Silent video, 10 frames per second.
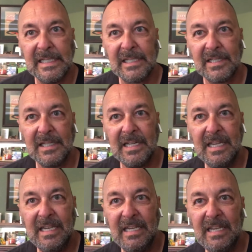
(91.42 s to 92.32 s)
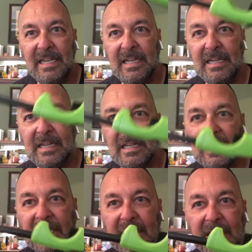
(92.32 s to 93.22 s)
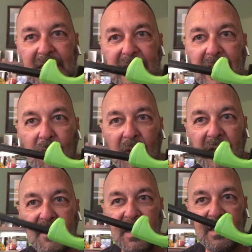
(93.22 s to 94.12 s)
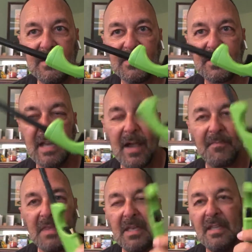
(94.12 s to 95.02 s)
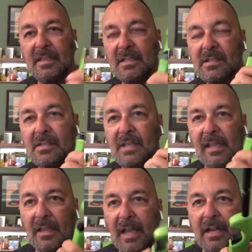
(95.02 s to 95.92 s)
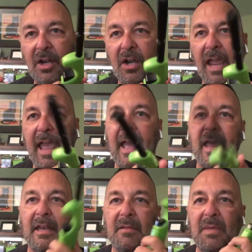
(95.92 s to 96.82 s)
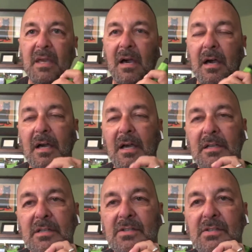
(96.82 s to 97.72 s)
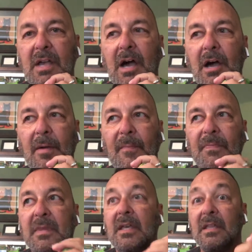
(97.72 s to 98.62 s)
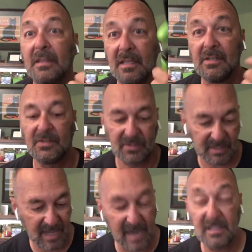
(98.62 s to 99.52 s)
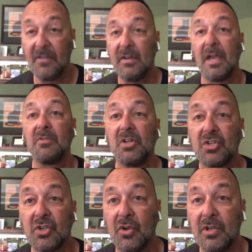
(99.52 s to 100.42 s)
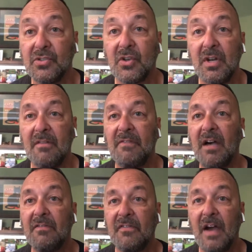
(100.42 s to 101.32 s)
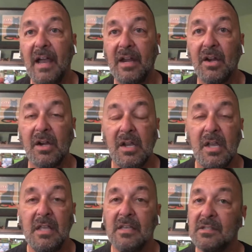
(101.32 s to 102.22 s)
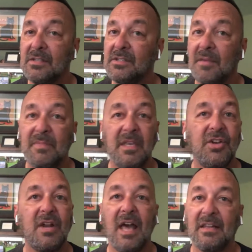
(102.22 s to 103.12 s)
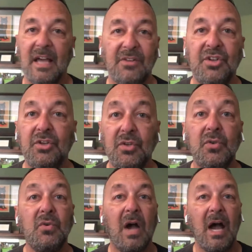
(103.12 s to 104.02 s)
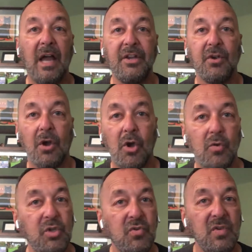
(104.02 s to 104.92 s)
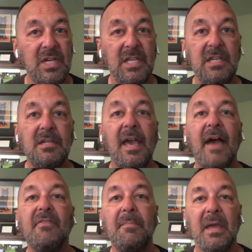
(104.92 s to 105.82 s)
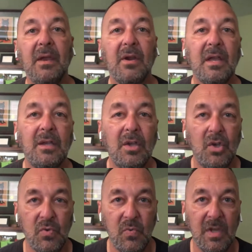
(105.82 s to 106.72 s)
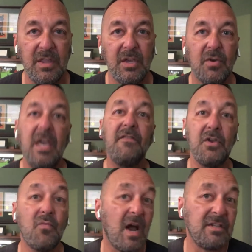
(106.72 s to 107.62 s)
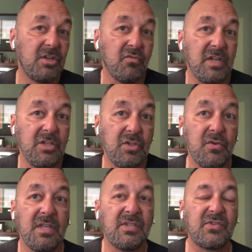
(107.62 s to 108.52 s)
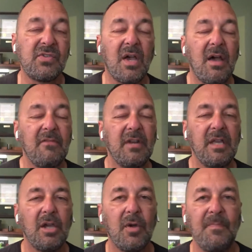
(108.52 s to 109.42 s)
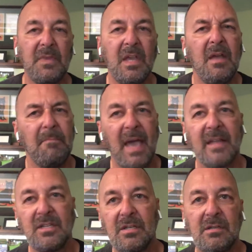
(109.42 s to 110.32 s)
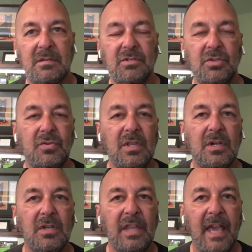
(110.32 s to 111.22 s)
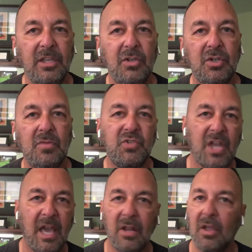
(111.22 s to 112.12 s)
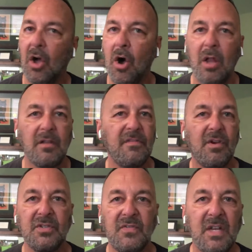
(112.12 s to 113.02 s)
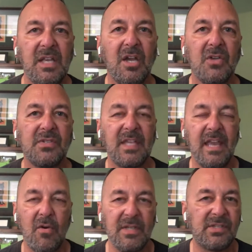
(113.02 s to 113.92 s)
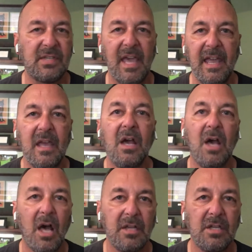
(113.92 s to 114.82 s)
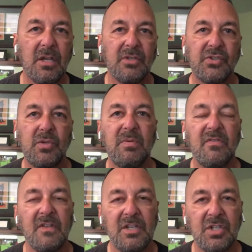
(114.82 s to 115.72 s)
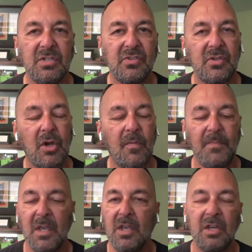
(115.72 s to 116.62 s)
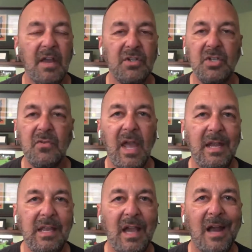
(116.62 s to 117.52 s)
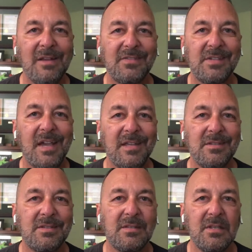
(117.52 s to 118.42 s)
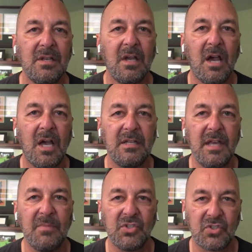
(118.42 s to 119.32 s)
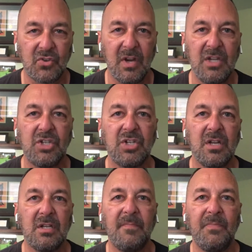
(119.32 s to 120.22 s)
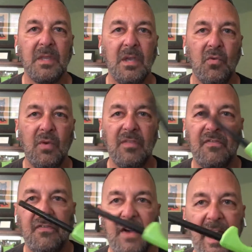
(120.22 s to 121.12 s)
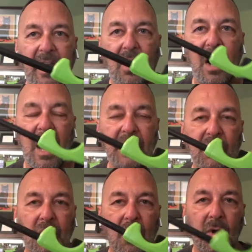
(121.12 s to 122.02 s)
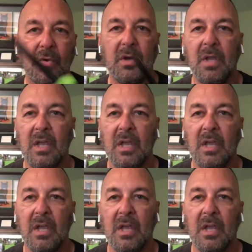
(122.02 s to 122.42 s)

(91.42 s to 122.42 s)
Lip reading: Gonna need one of these. Now, this is a lighter, and because this activity I'm gonna show you is gonna involve fire, this is something you're not allowed to do on your own. You need to have a parent with you if you want to redo this video. Back to that YouTube channel, all of those videos, they always say adult supervision. So never do any kind of science demonstration with fire on your own,